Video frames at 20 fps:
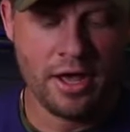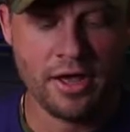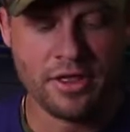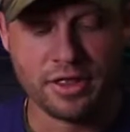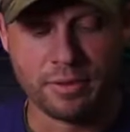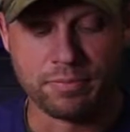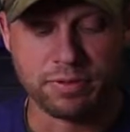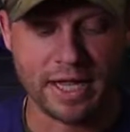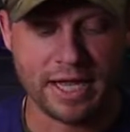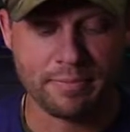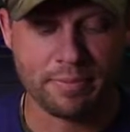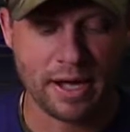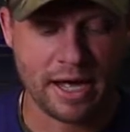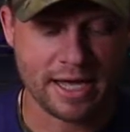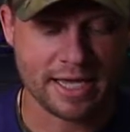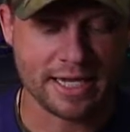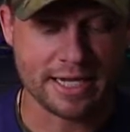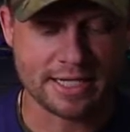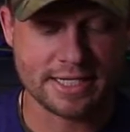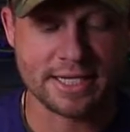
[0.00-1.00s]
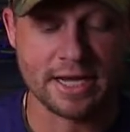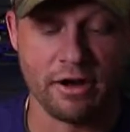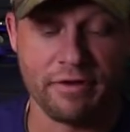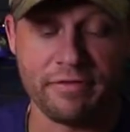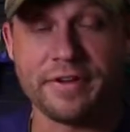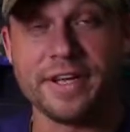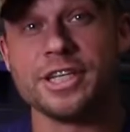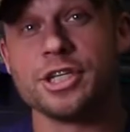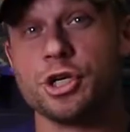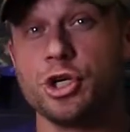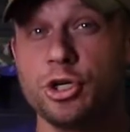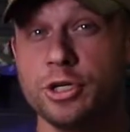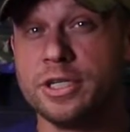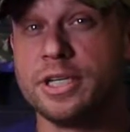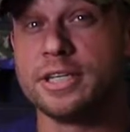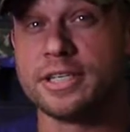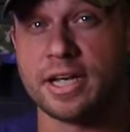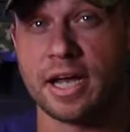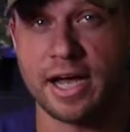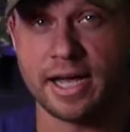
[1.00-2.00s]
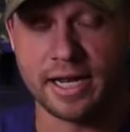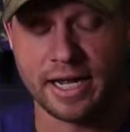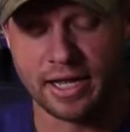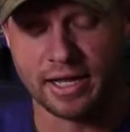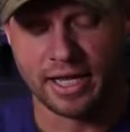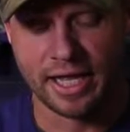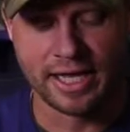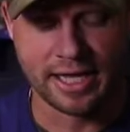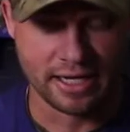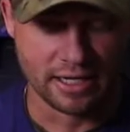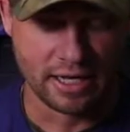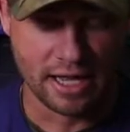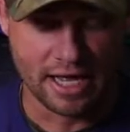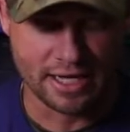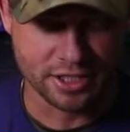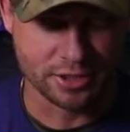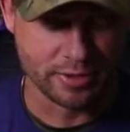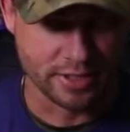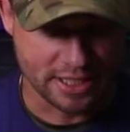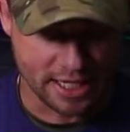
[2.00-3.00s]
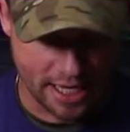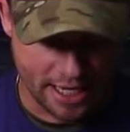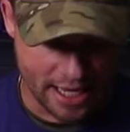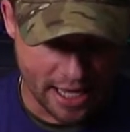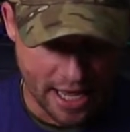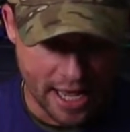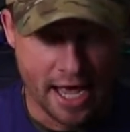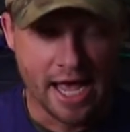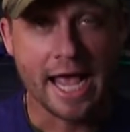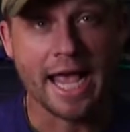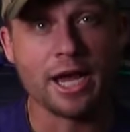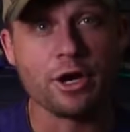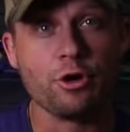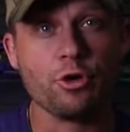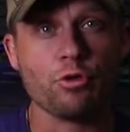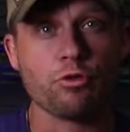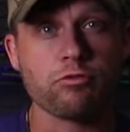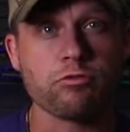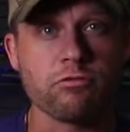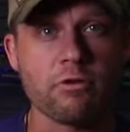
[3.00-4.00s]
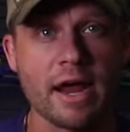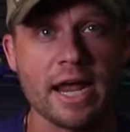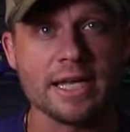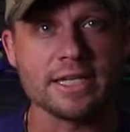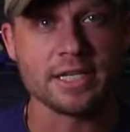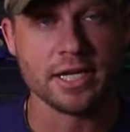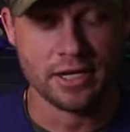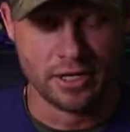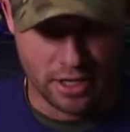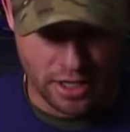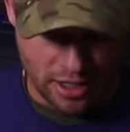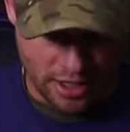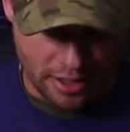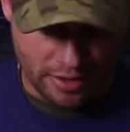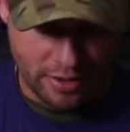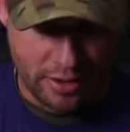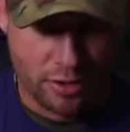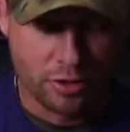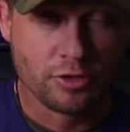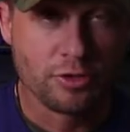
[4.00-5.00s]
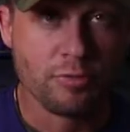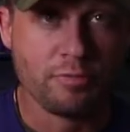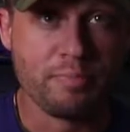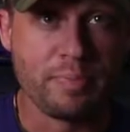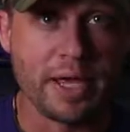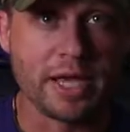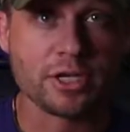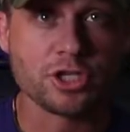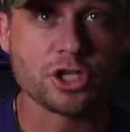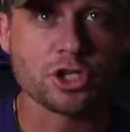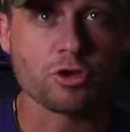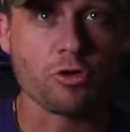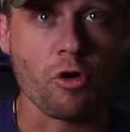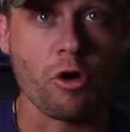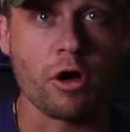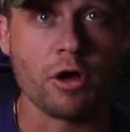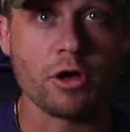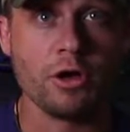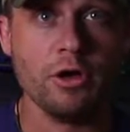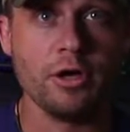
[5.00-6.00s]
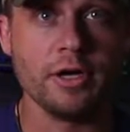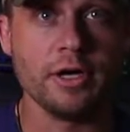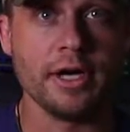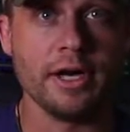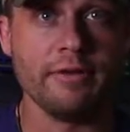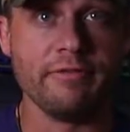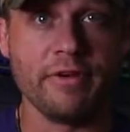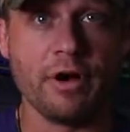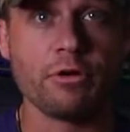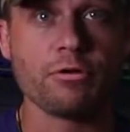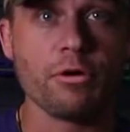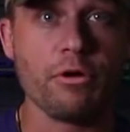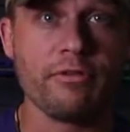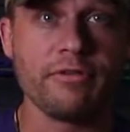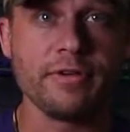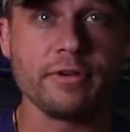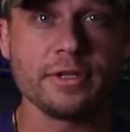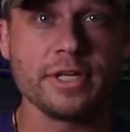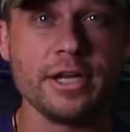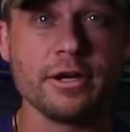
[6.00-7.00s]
The plate pocket itself is a good design. I like it a lot. So it's got a great, big, strong Velcro field